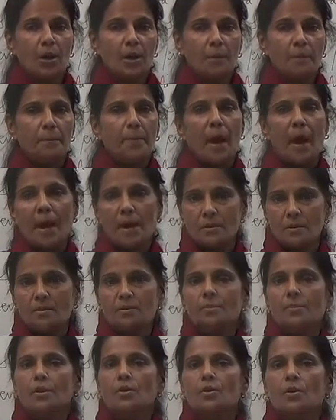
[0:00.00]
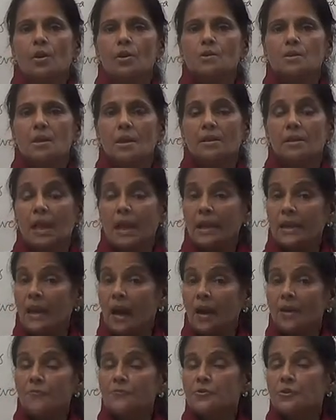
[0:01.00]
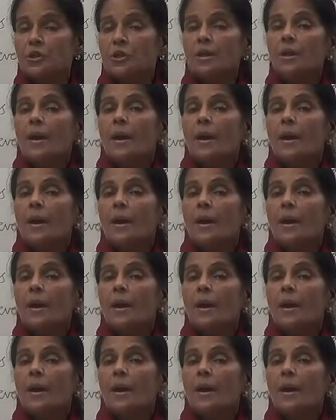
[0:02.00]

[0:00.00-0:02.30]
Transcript: Empire because uh, they loved uh,